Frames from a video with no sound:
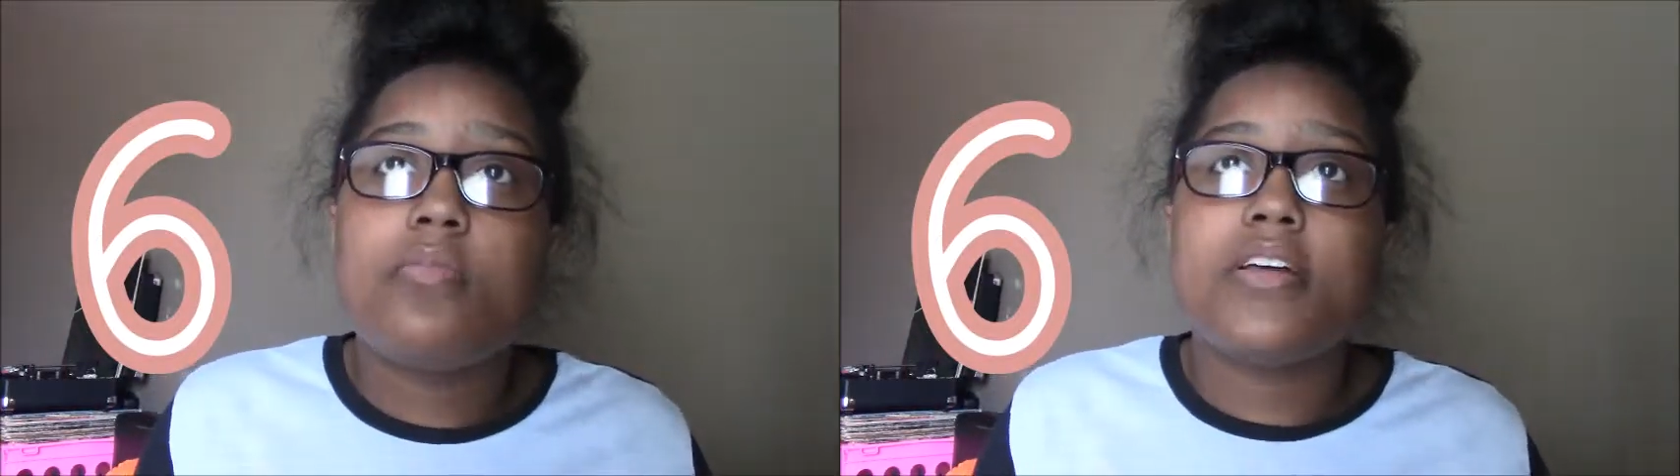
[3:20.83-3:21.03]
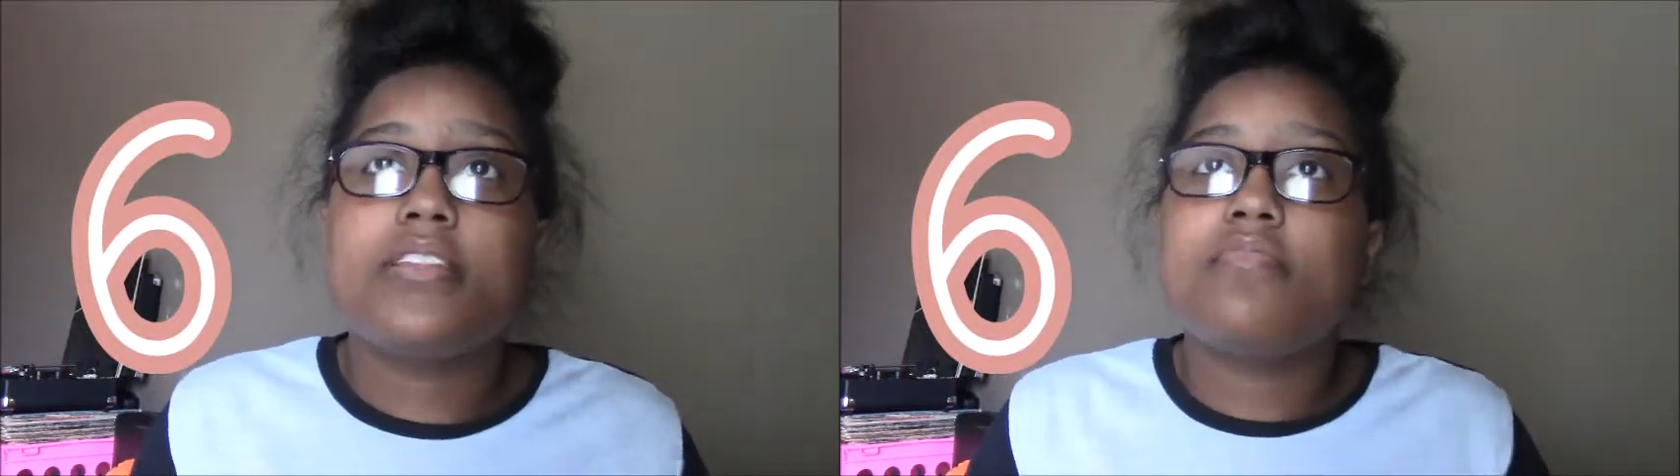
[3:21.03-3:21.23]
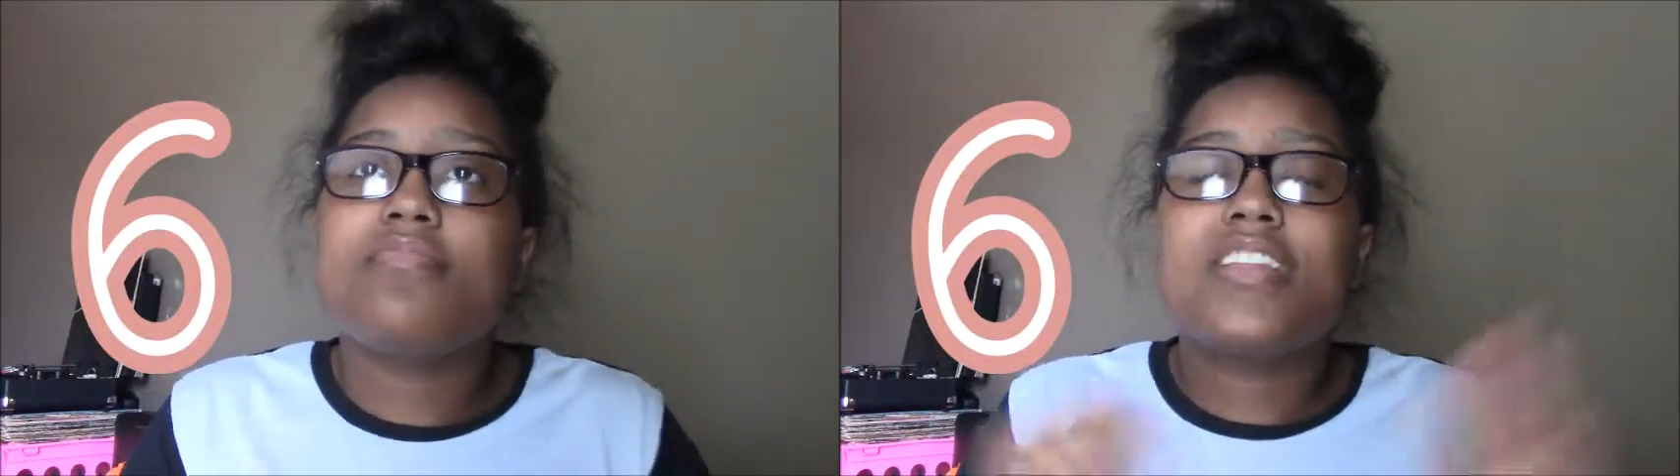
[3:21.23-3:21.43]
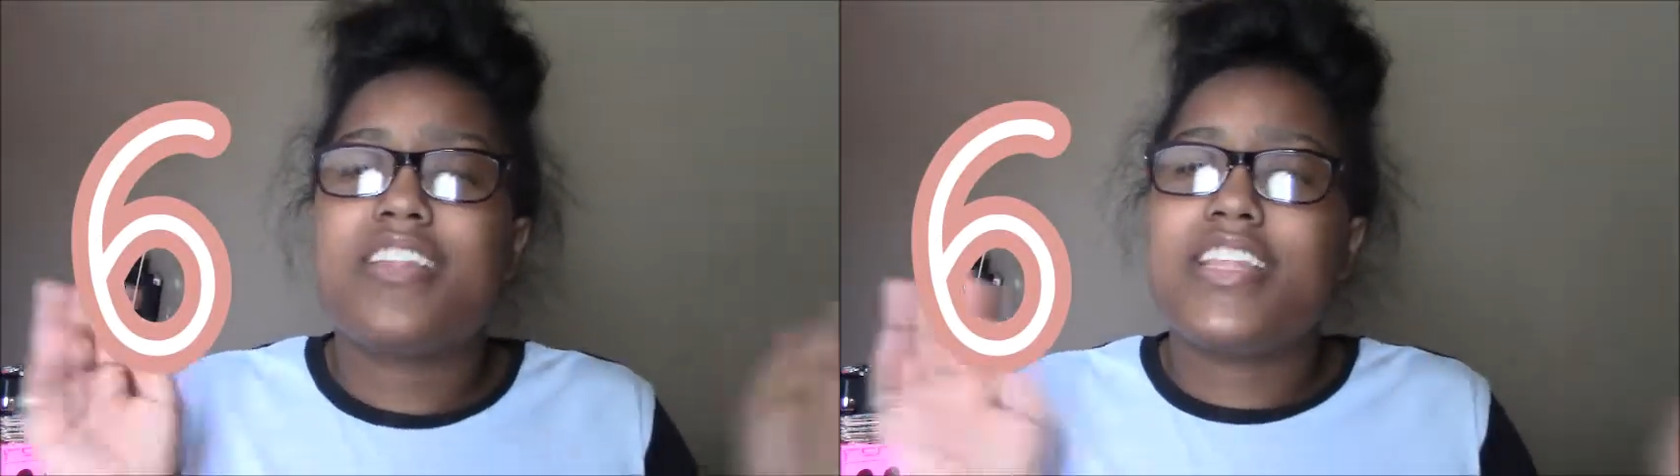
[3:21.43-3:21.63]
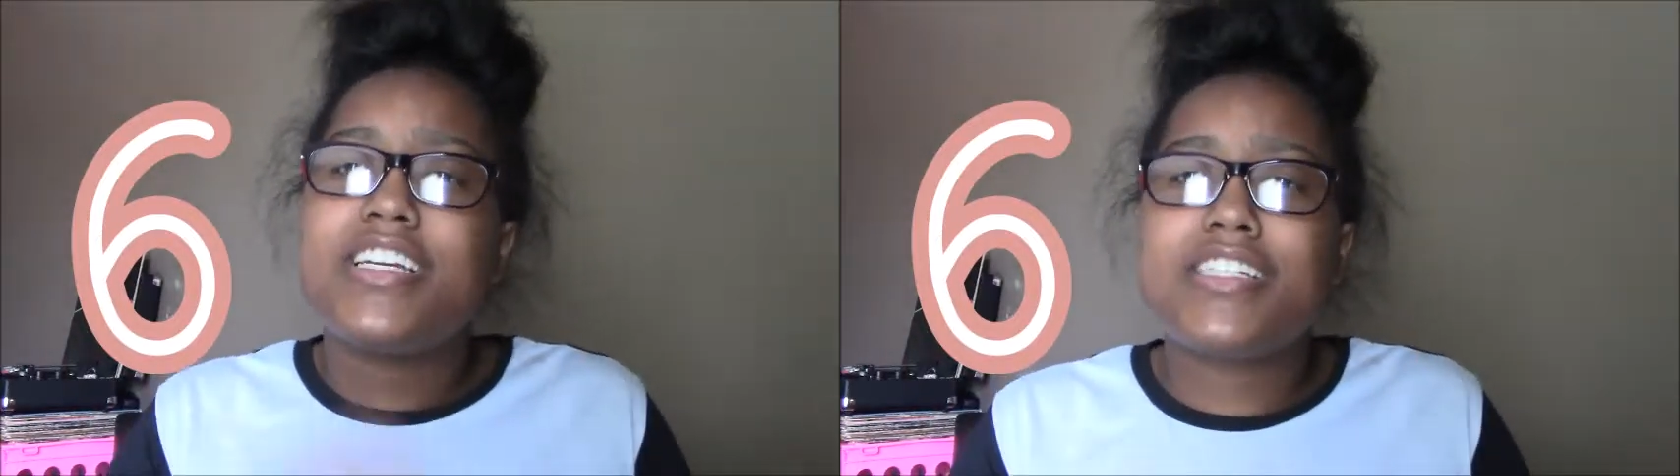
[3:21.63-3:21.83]
But
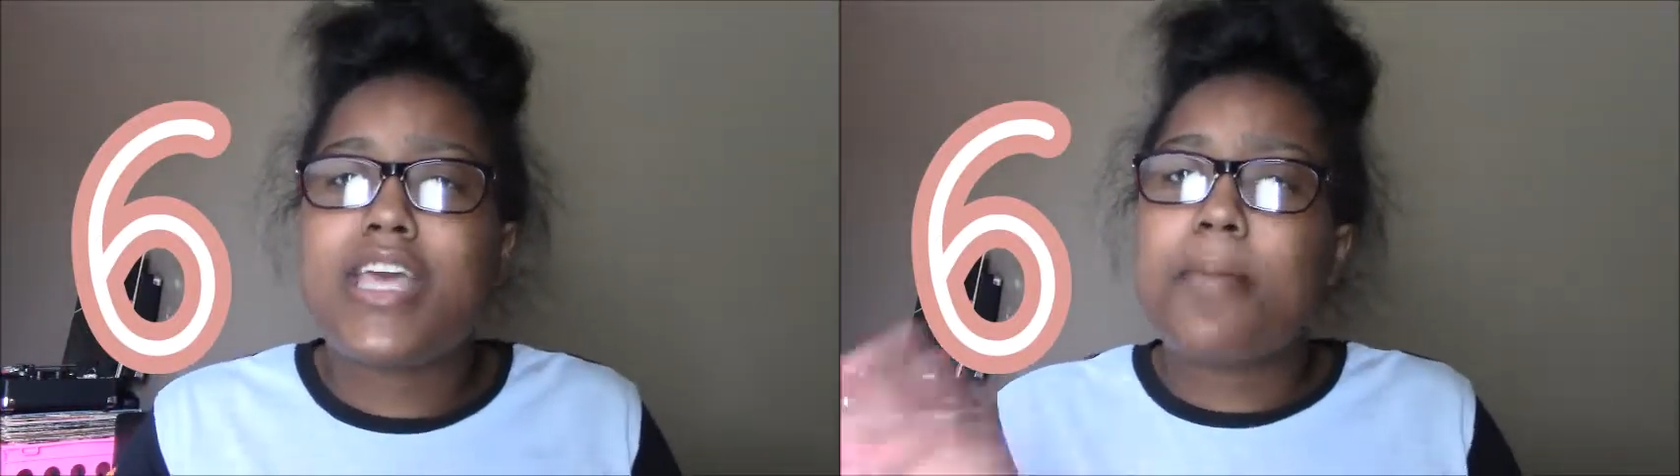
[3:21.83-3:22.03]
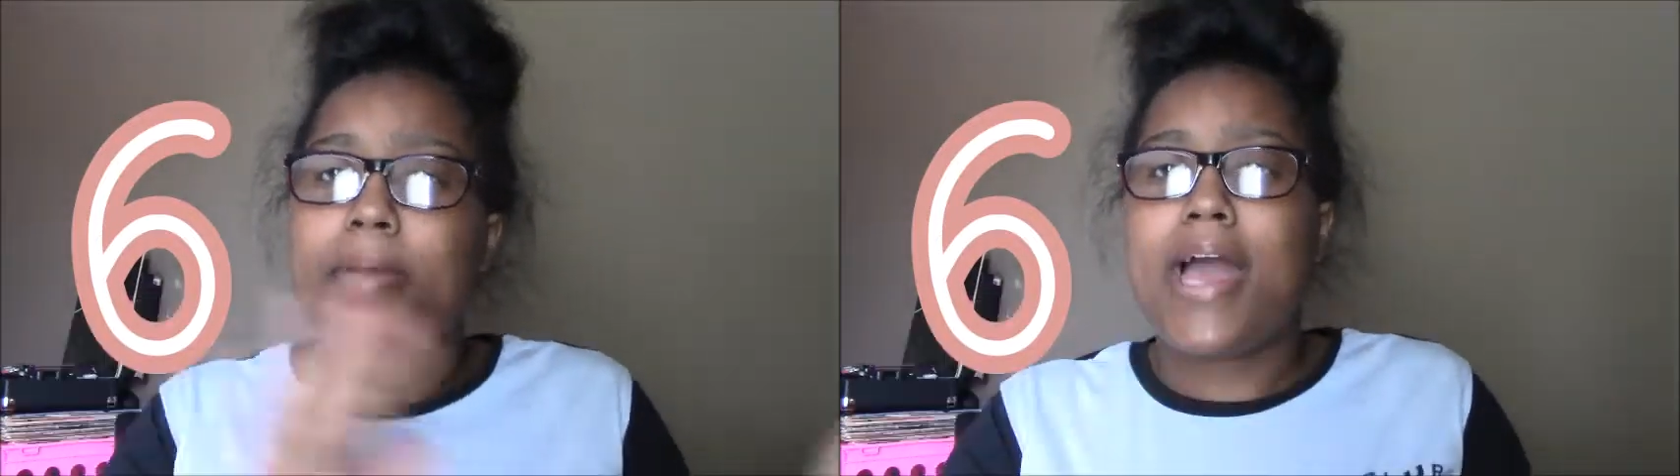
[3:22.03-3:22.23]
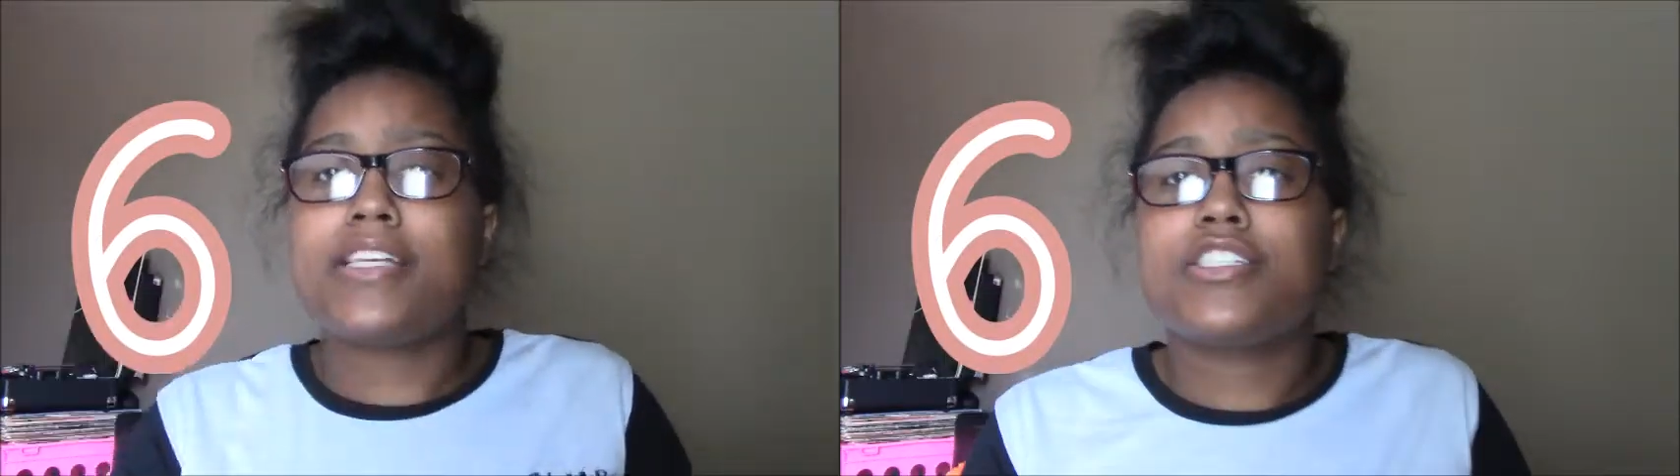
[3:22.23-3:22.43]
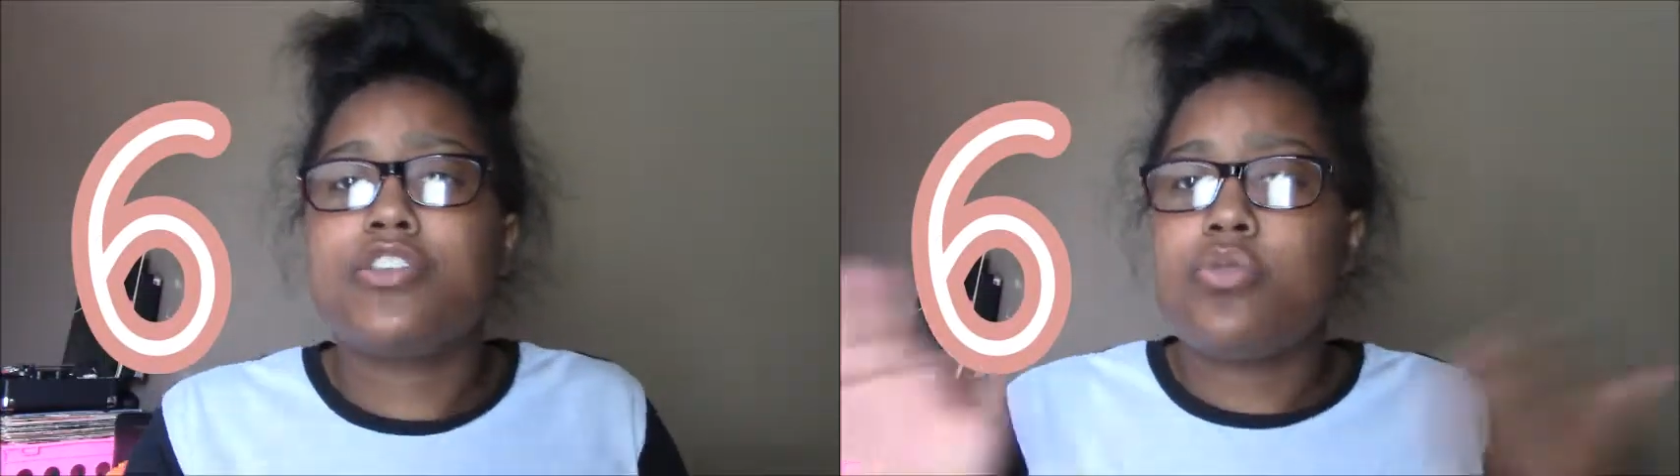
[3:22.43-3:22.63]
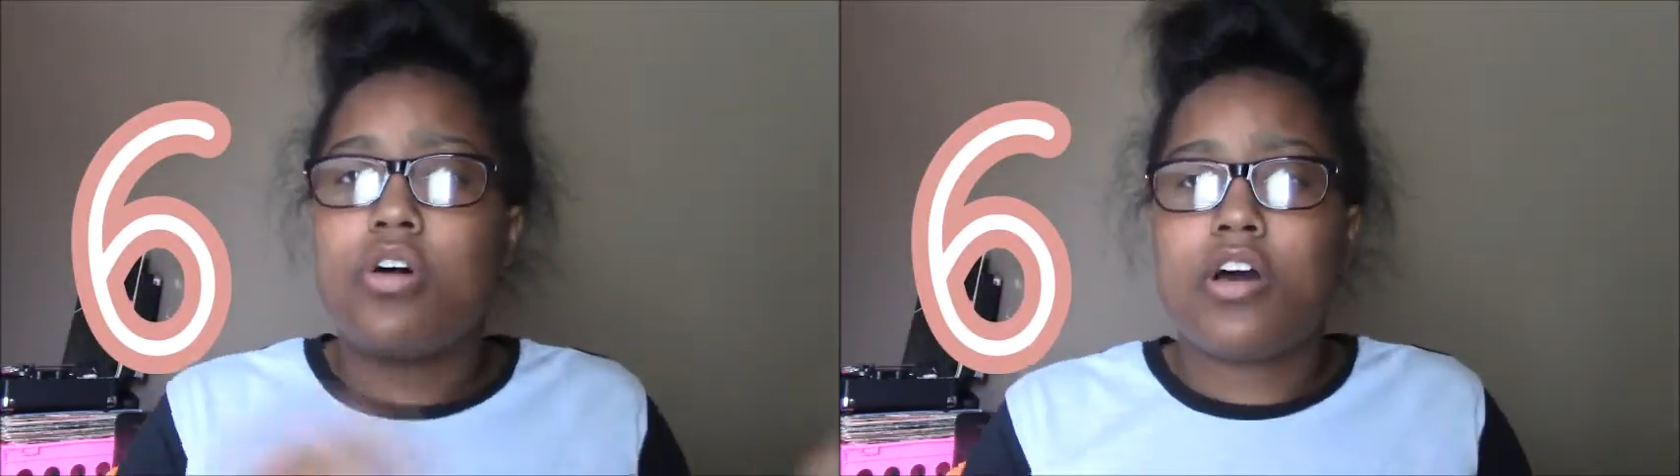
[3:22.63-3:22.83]
they just kept passing
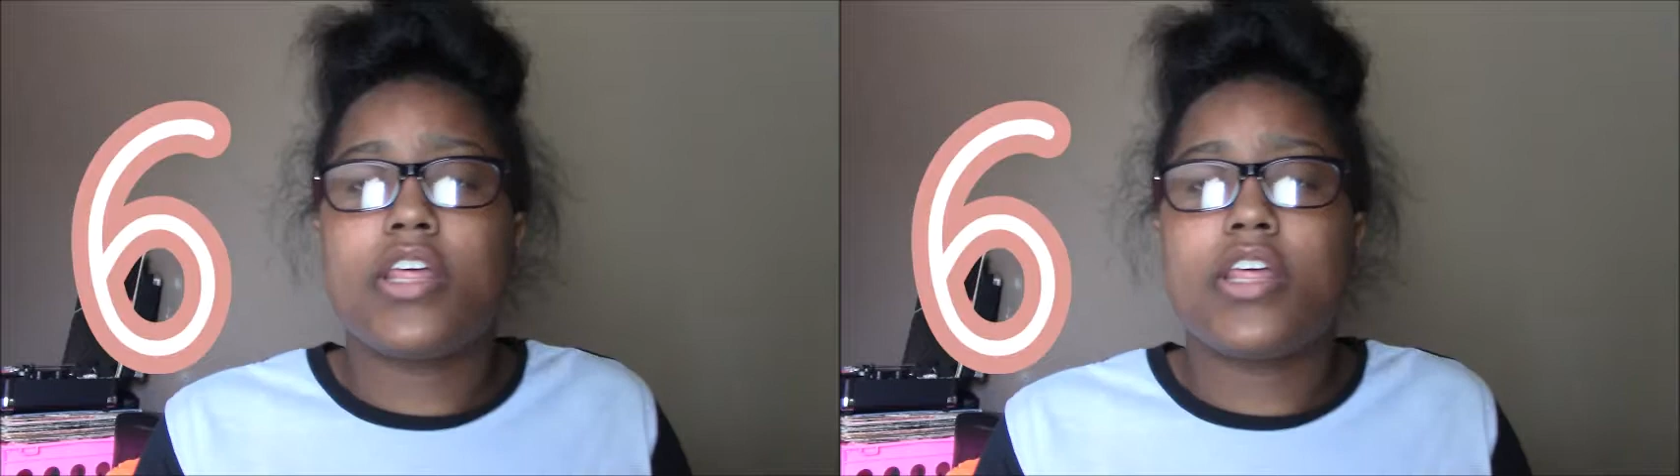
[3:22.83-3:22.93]
you on.